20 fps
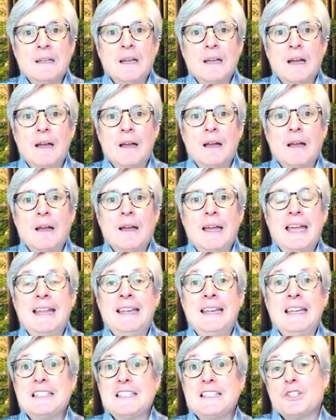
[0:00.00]
And
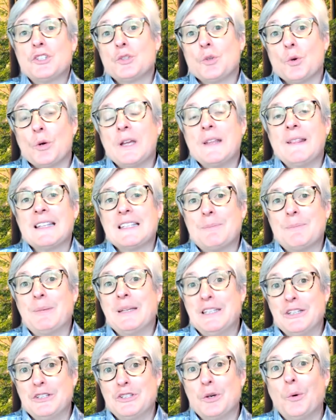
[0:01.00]
it's a story that's
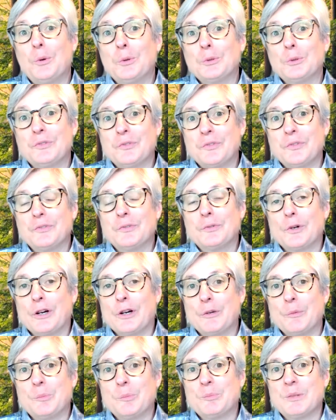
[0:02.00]
been told for
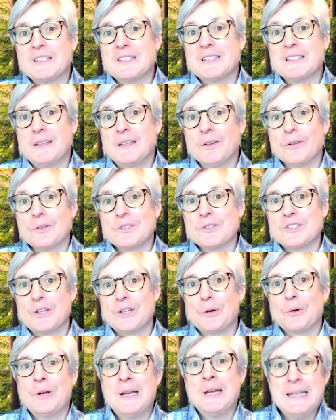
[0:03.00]
400 plus years.
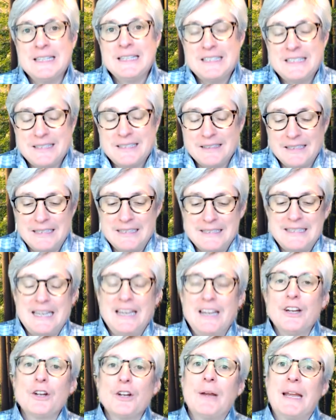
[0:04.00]
So to
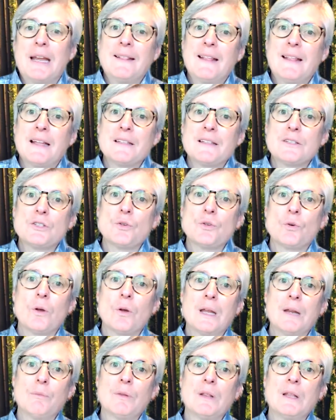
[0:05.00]
interrogate that
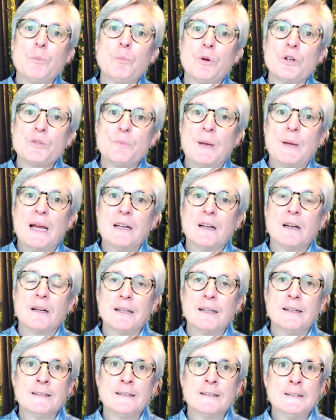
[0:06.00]
story and really push back on
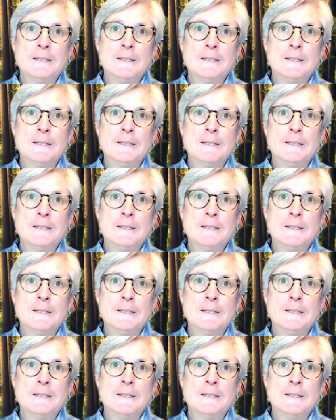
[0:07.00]
it.